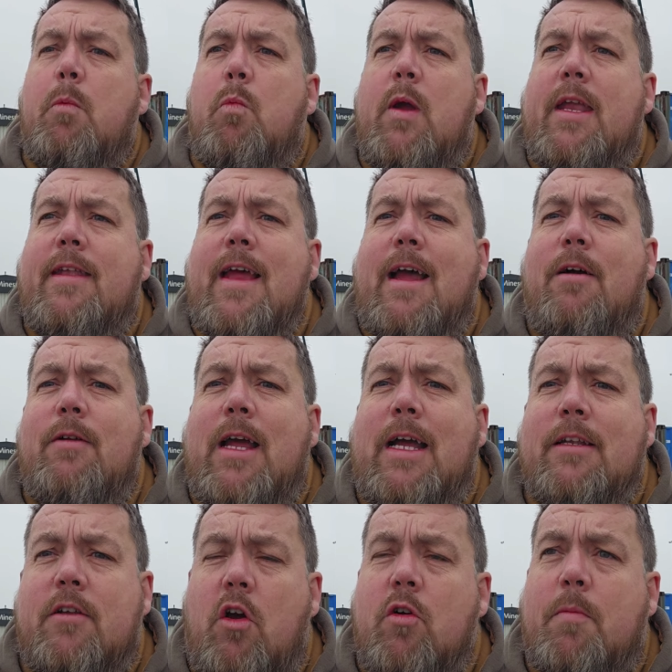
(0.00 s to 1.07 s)
we're down
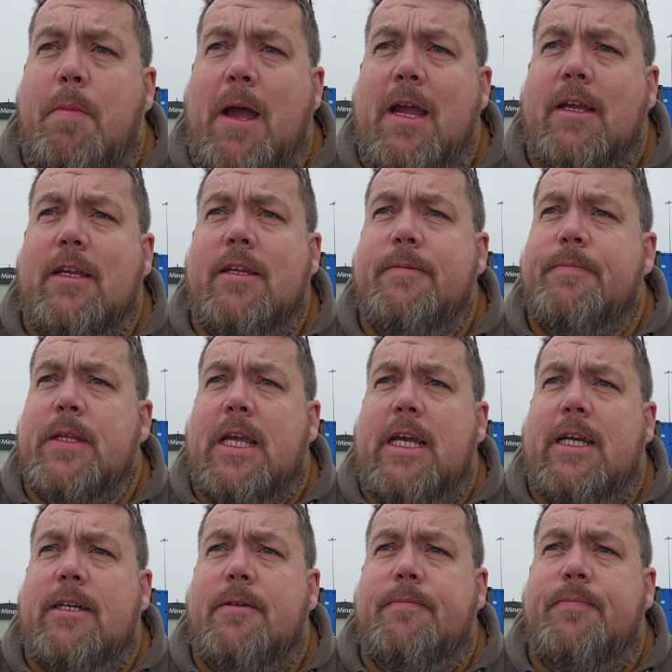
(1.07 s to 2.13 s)
at dock back
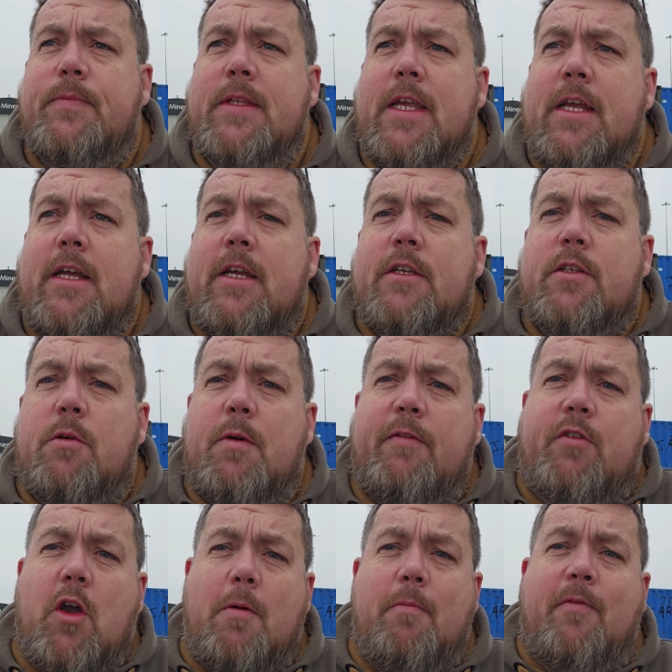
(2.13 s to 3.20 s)
um, so
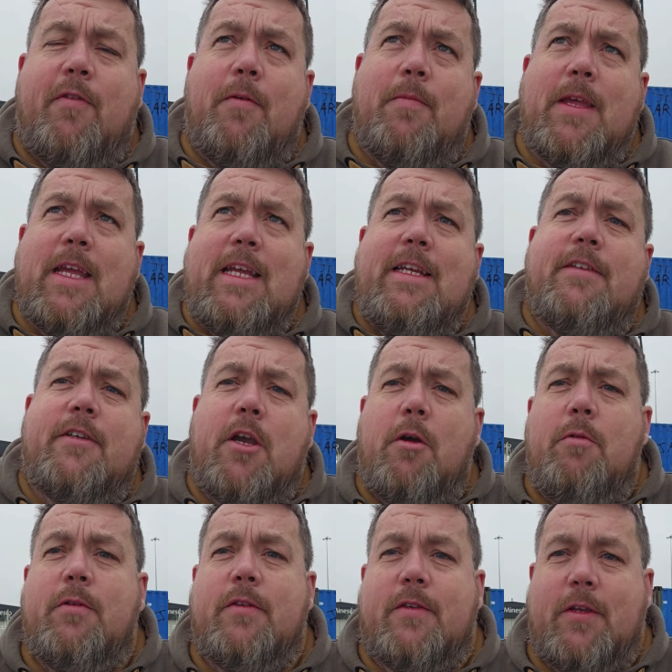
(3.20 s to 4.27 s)
we've come from the east
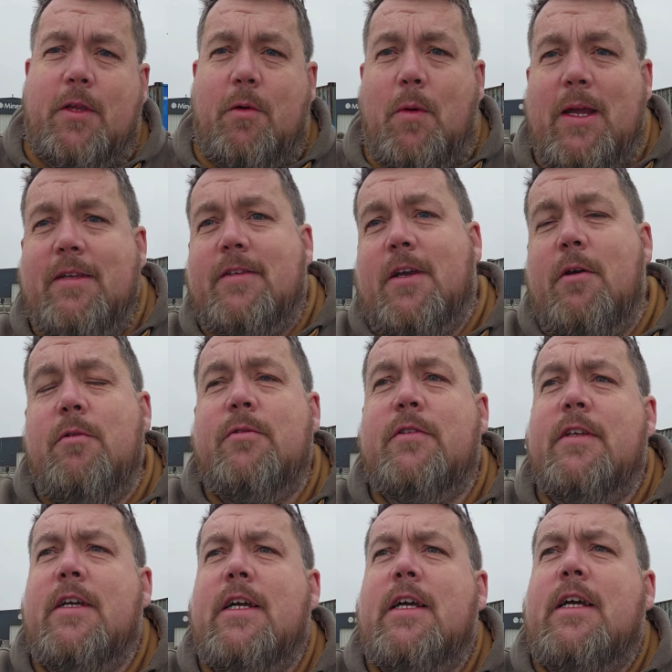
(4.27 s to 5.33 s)
coast to the west
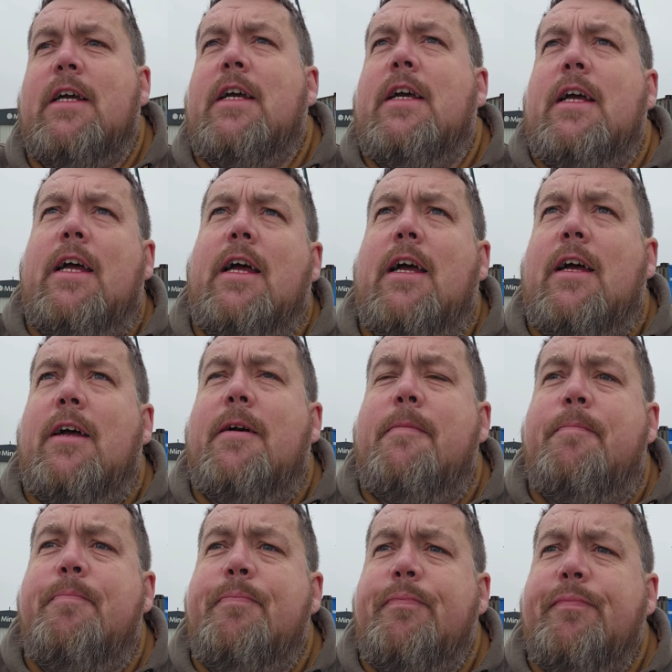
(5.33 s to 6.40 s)
coast
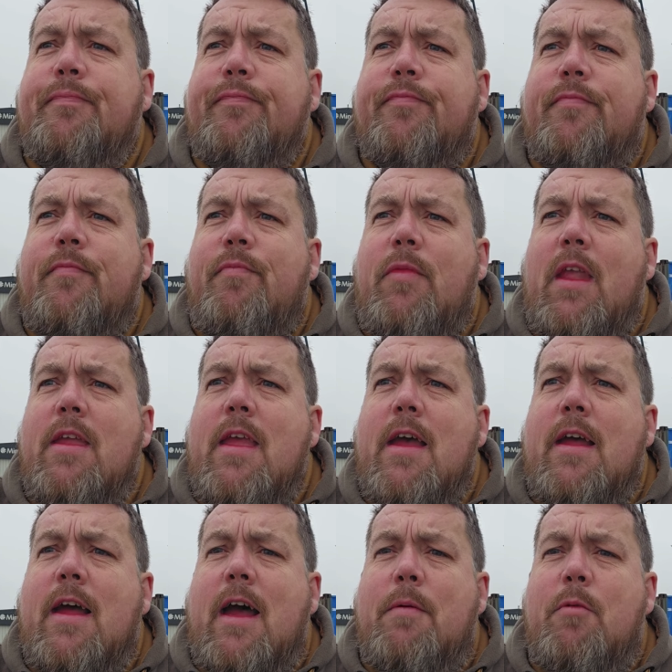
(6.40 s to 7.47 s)
um,
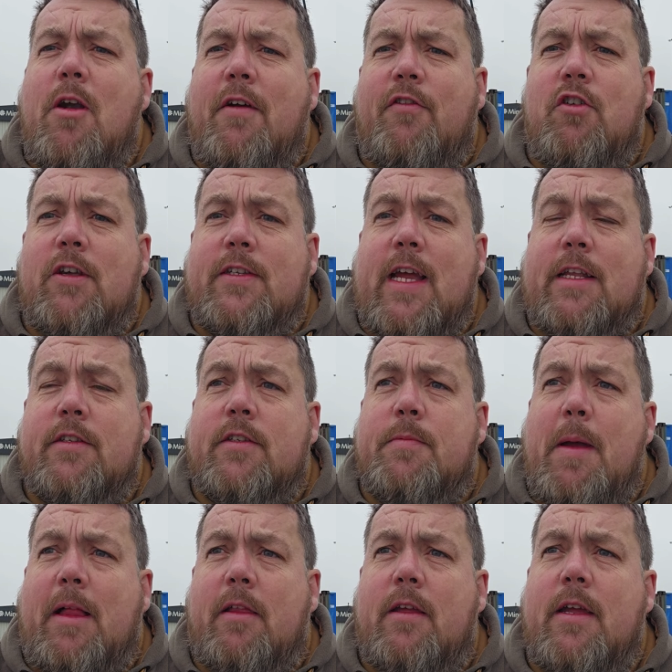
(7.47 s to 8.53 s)
yeah and we're after a sand
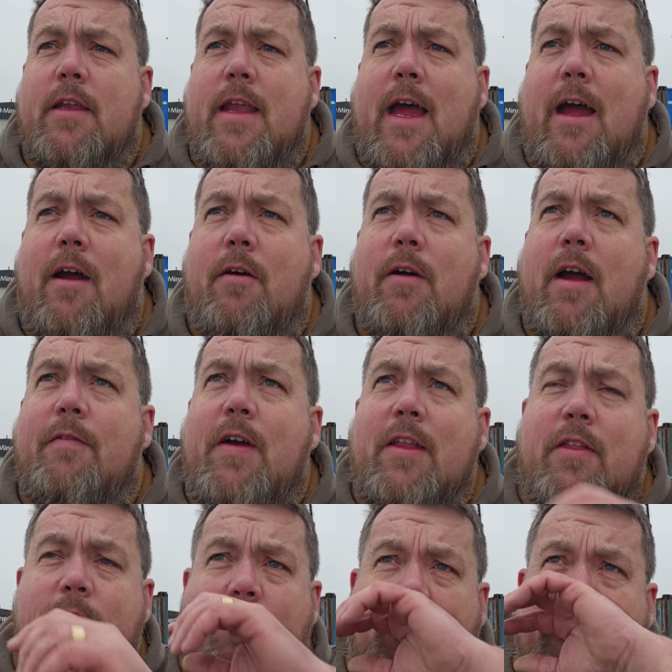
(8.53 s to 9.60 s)
smelt now i've
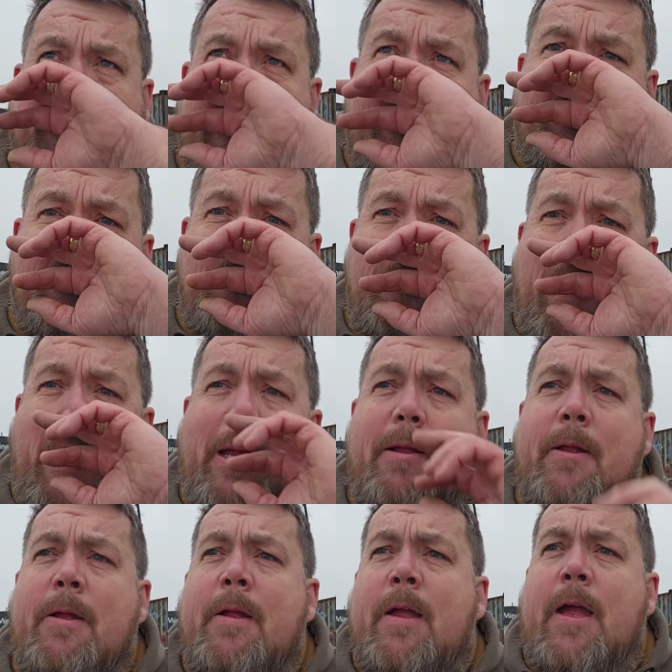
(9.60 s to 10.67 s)
had the rods in for a bit
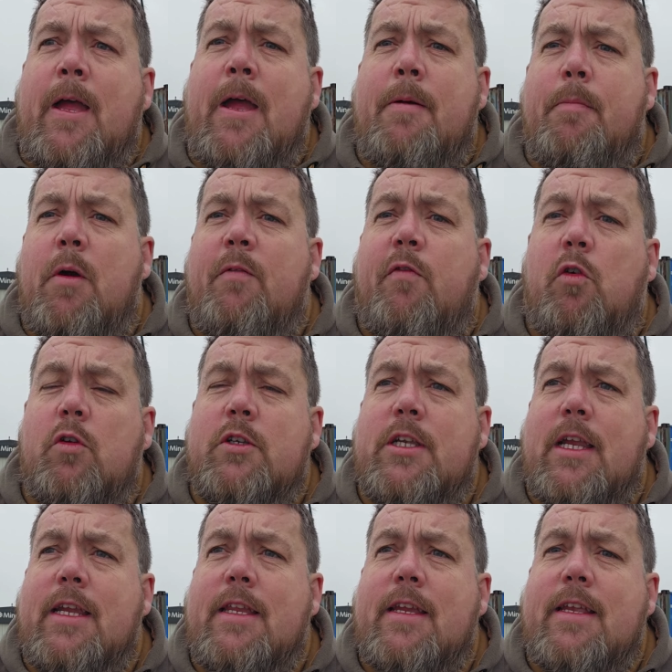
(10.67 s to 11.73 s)
um,
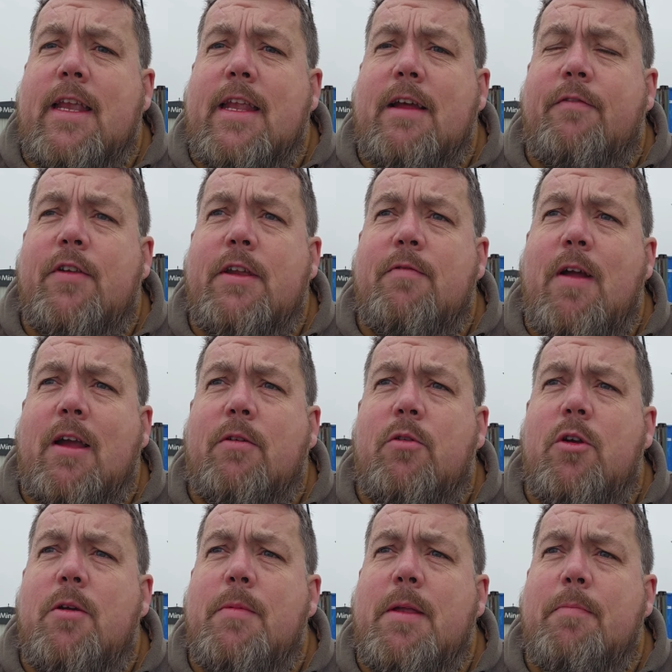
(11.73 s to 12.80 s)
unfortunately they didn't have any
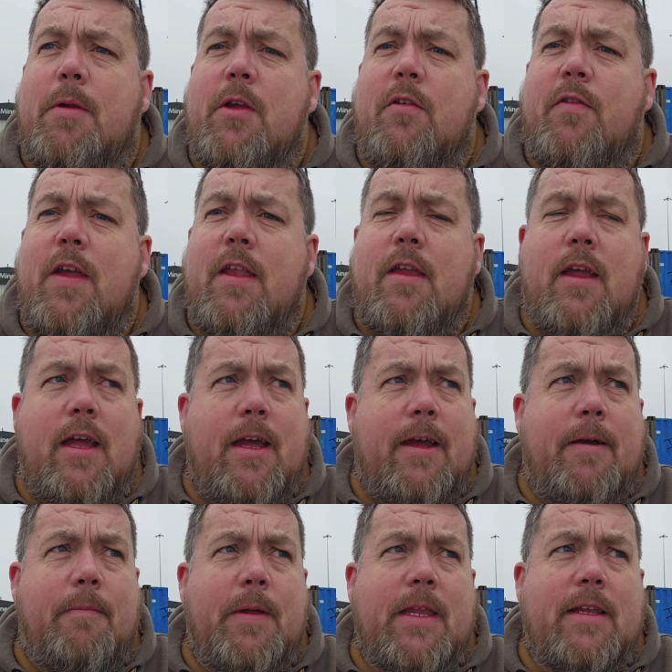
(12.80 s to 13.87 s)
ragworm and bluefin
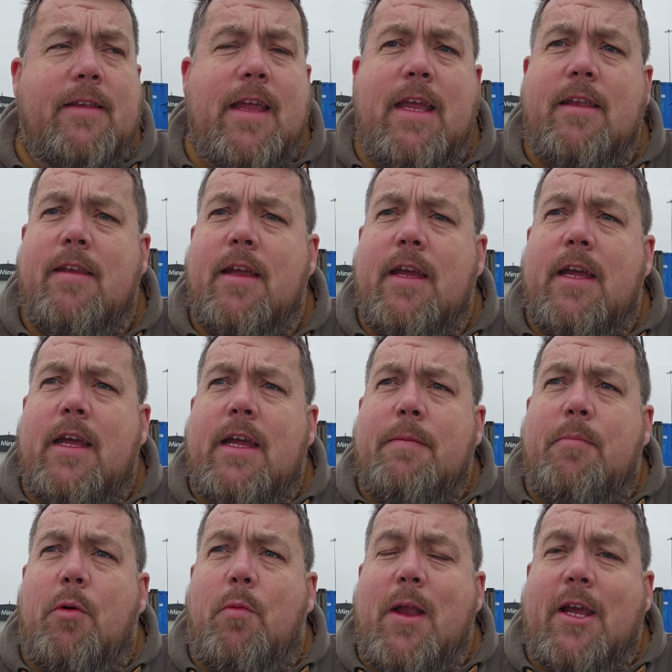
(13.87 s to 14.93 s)
uh, but they did
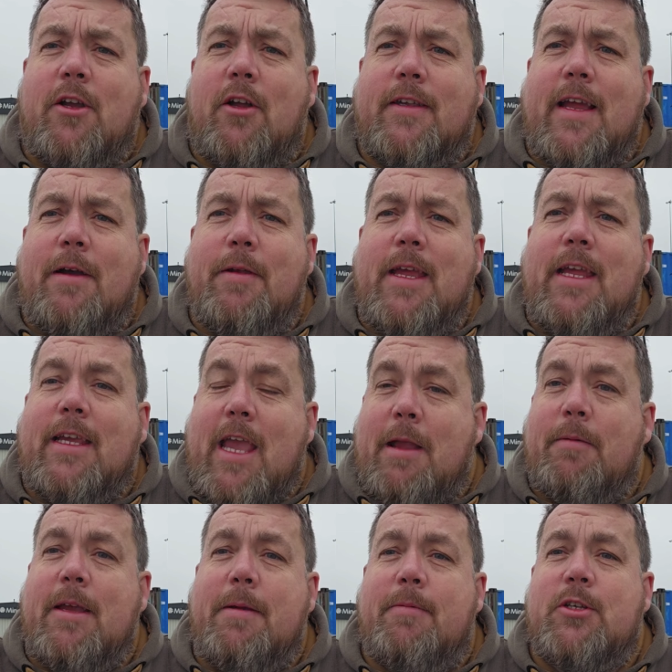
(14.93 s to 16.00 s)
but when I got down here,
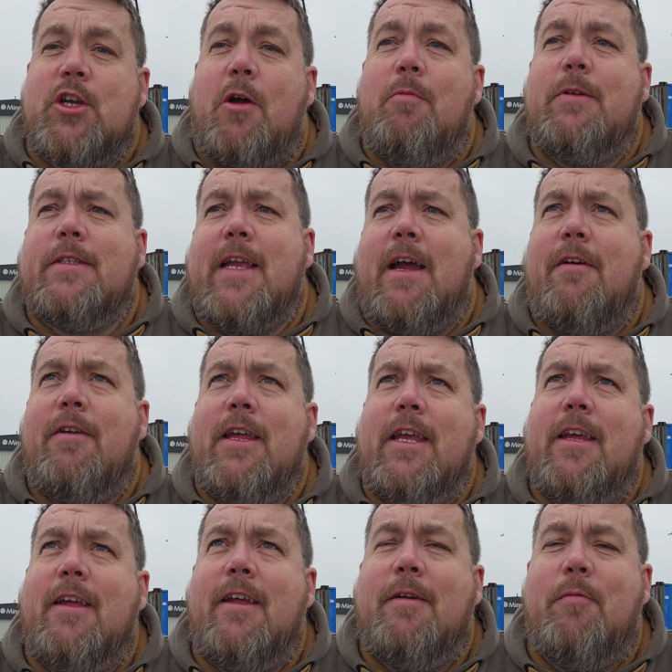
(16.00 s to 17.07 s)
Gamekeeper John was down
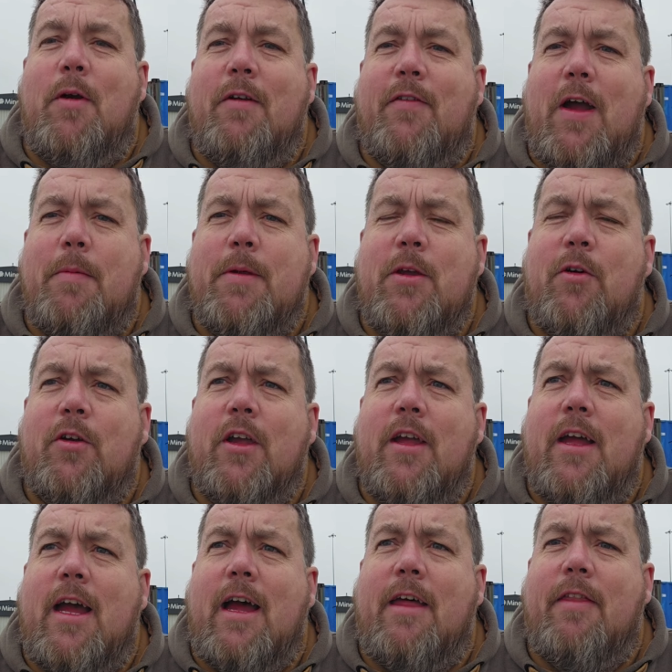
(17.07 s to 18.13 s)
here with Happy
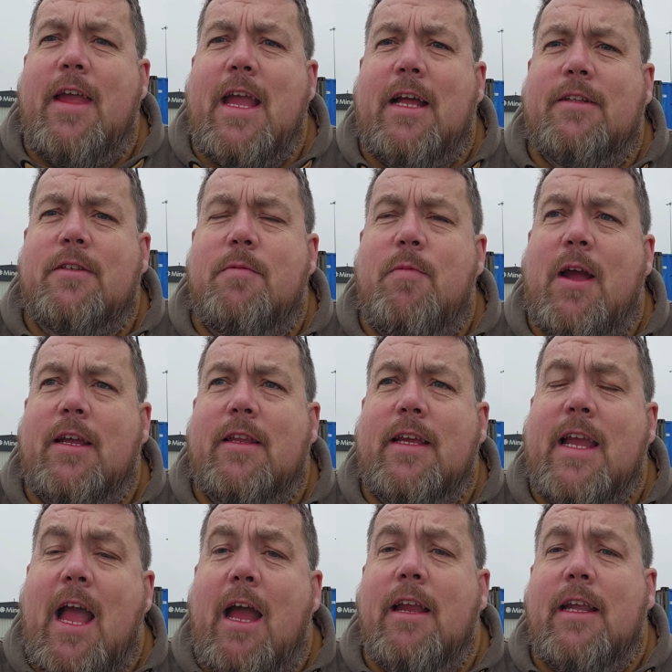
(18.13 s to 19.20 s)
Hooker and they had some rag they
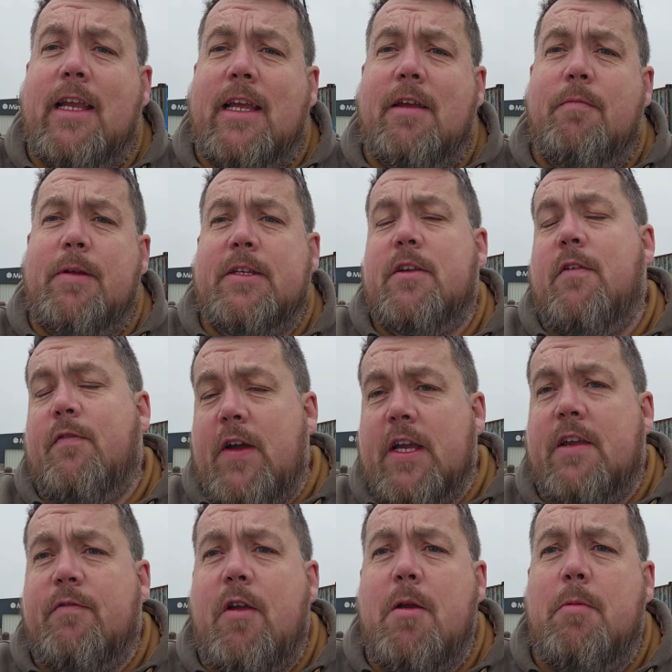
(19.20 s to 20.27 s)
kindly give me. So
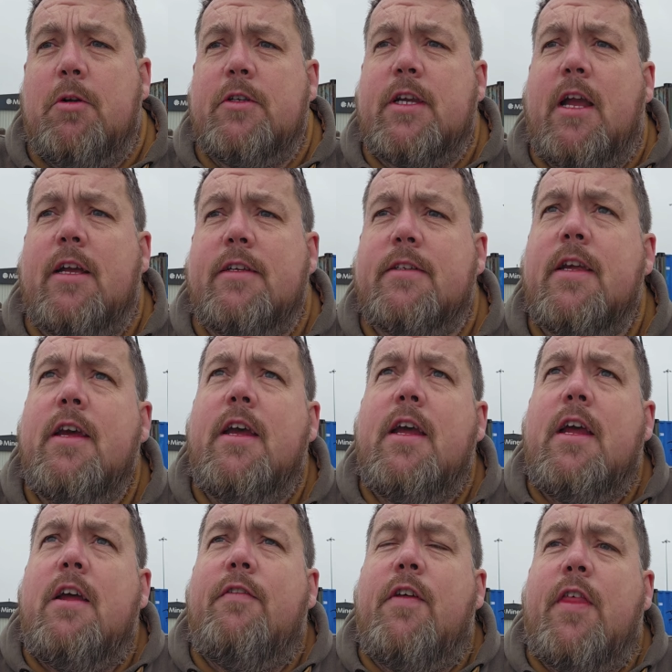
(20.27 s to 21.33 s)
thank you very much, guys,
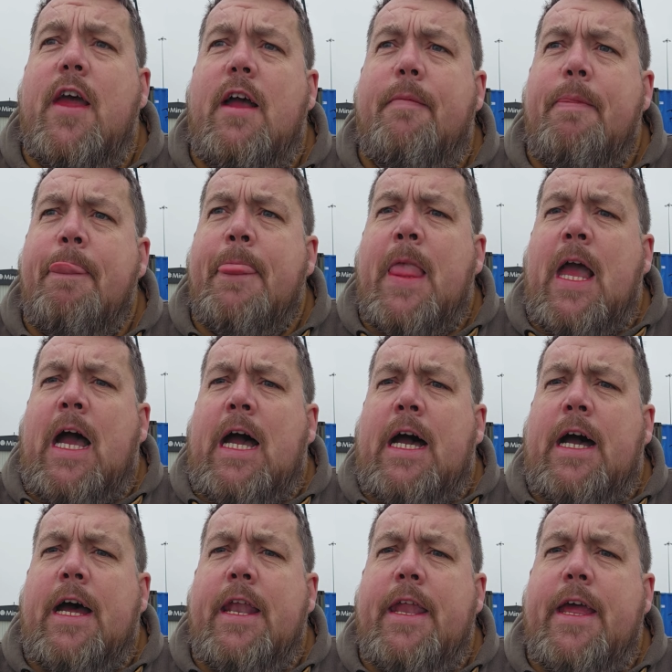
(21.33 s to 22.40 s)
for that.
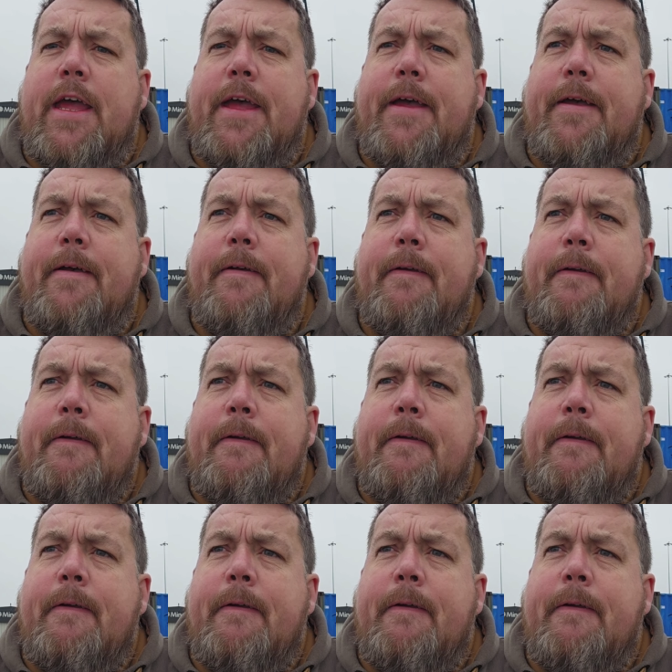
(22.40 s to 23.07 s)
And uh,